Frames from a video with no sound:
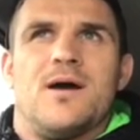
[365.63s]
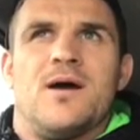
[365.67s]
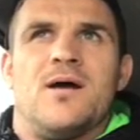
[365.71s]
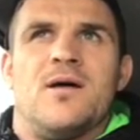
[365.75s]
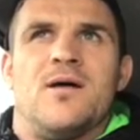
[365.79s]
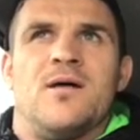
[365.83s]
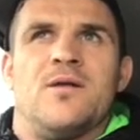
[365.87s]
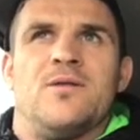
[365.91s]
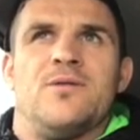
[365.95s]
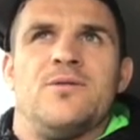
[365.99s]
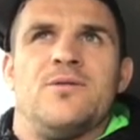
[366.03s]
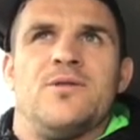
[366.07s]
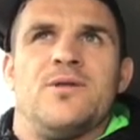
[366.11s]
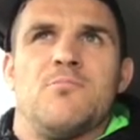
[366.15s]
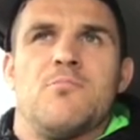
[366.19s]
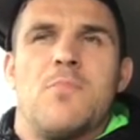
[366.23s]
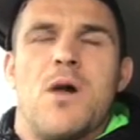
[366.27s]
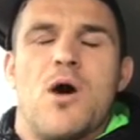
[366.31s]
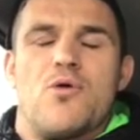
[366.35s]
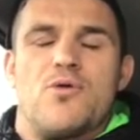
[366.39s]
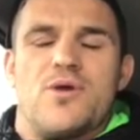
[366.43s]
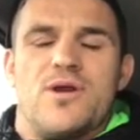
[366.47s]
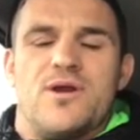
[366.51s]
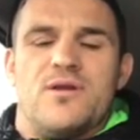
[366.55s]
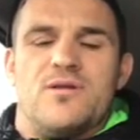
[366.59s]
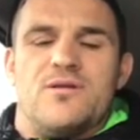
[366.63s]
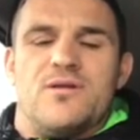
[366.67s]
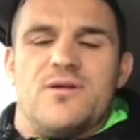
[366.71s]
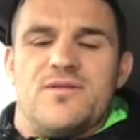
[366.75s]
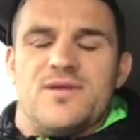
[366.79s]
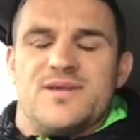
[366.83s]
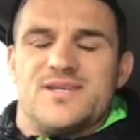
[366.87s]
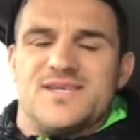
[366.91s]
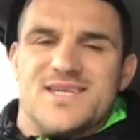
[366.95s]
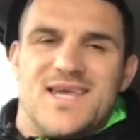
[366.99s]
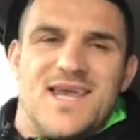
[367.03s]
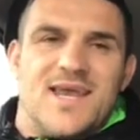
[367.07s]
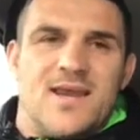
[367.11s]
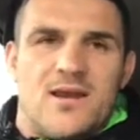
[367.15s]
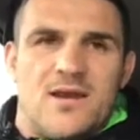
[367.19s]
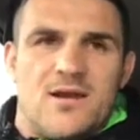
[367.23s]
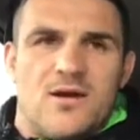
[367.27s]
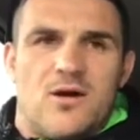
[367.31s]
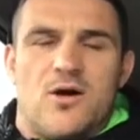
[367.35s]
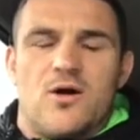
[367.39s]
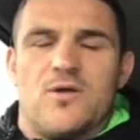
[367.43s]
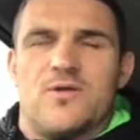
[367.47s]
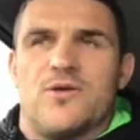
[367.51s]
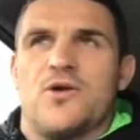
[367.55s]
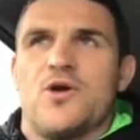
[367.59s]
and they're moaning that they're
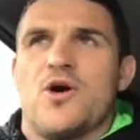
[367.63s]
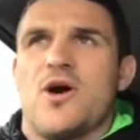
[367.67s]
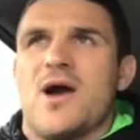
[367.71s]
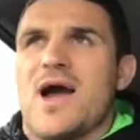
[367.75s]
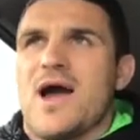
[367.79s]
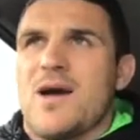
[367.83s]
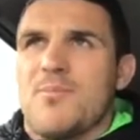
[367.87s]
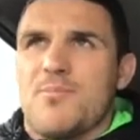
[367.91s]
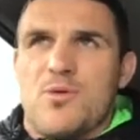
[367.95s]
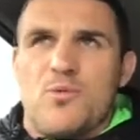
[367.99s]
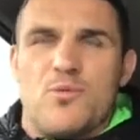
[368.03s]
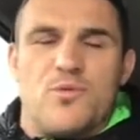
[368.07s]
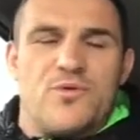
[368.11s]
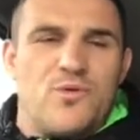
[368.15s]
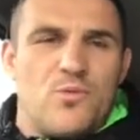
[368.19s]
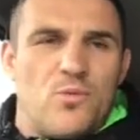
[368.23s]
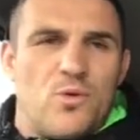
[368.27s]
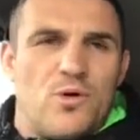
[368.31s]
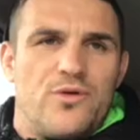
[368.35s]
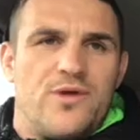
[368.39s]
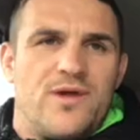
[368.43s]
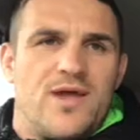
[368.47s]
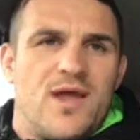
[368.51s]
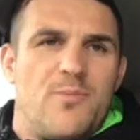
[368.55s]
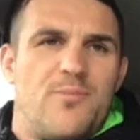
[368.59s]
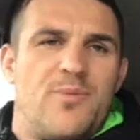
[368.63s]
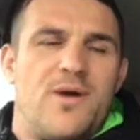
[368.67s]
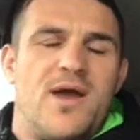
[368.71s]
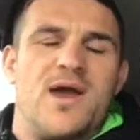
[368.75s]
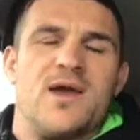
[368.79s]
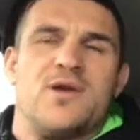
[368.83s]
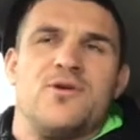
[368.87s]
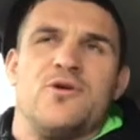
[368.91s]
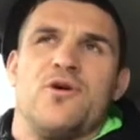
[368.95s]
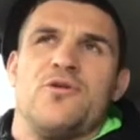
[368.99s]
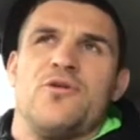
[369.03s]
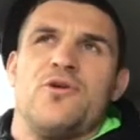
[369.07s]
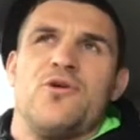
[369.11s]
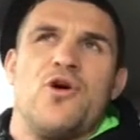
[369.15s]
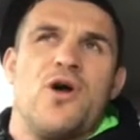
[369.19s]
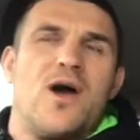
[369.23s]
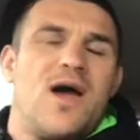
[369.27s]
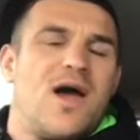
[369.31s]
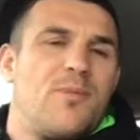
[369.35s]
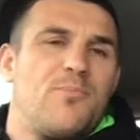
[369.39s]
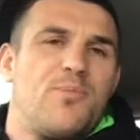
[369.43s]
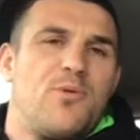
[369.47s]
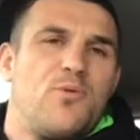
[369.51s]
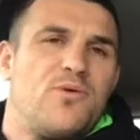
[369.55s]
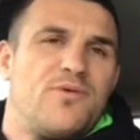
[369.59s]
skint, or they're not happy with what they get paid, or they're not
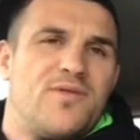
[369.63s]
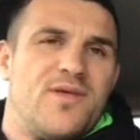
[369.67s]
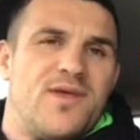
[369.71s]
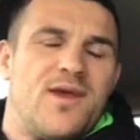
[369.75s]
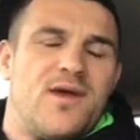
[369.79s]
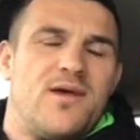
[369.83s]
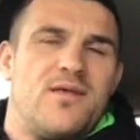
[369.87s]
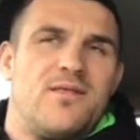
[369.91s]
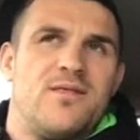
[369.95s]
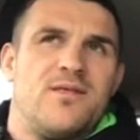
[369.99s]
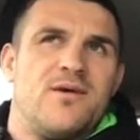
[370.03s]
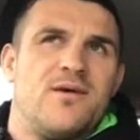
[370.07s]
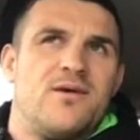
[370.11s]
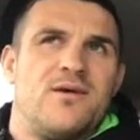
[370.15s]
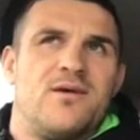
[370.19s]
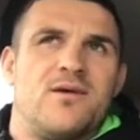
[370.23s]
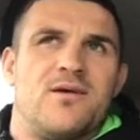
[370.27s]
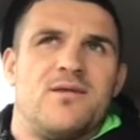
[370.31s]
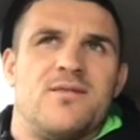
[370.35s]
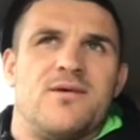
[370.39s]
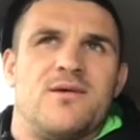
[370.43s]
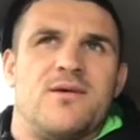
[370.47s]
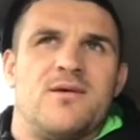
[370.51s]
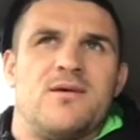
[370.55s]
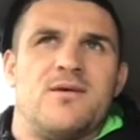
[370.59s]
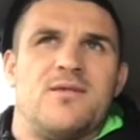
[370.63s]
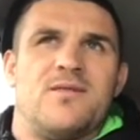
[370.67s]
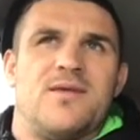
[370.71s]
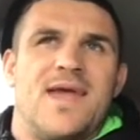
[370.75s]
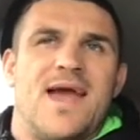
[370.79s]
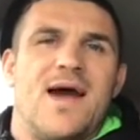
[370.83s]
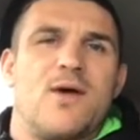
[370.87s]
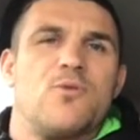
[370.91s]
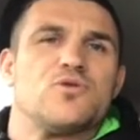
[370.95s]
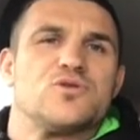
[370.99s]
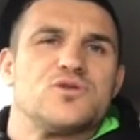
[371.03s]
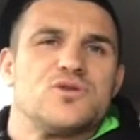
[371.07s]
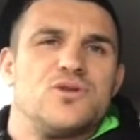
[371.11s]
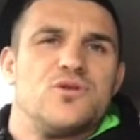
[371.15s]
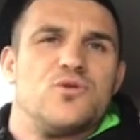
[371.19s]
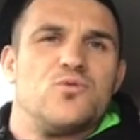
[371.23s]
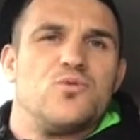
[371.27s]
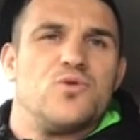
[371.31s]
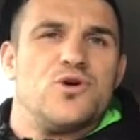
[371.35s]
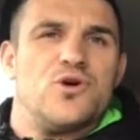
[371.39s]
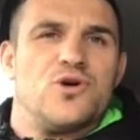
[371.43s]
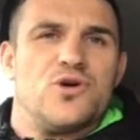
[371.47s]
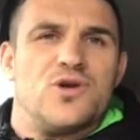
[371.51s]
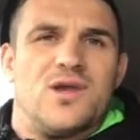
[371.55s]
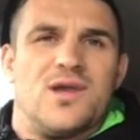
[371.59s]
happy with the hours that they're
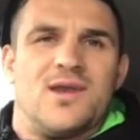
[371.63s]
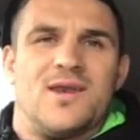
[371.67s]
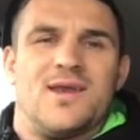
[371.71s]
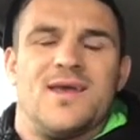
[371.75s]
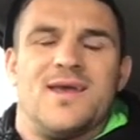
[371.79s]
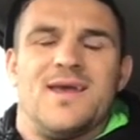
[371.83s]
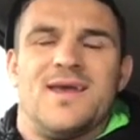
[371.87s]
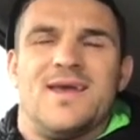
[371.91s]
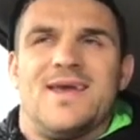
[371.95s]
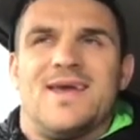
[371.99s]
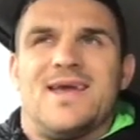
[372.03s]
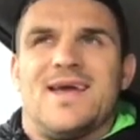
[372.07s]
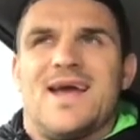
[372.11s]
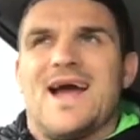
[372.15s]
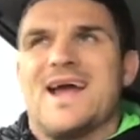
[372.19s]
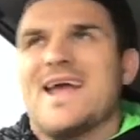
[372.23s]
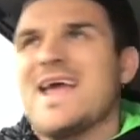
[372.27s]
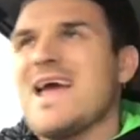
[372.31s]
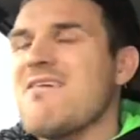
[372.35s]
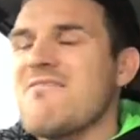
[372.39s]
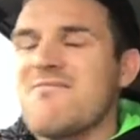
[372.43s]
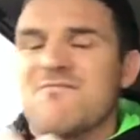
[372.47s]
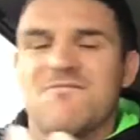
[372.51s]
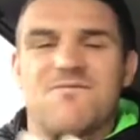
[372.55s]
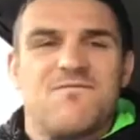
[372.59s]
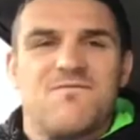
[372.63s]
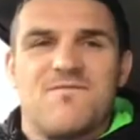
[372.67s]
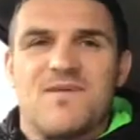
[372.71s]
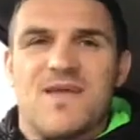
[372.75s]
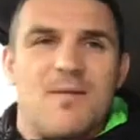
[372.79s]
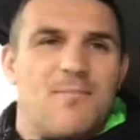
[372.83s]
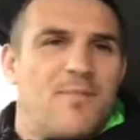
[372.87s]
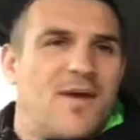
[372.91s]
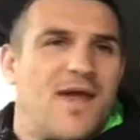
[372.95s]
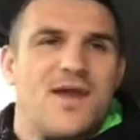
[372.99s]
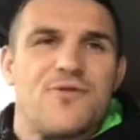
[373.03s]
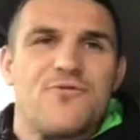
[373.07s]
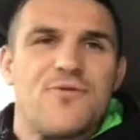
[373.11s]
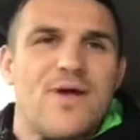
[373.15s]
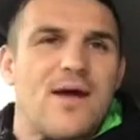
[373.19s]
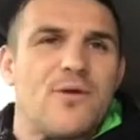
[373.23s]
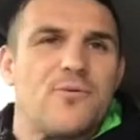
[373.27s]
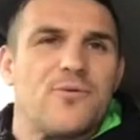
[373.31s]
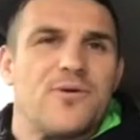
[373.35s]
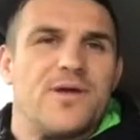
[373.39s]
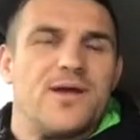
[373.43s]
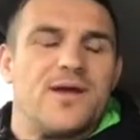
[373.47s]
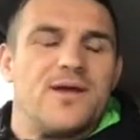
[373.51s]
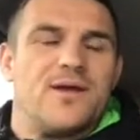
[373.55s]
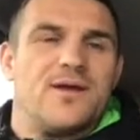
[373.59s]
working, I can't get my head
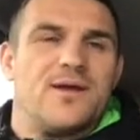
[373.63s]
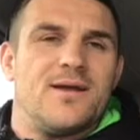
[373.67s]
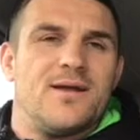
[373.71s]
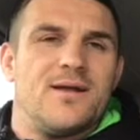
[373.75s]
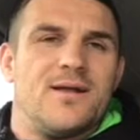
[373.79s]
around it.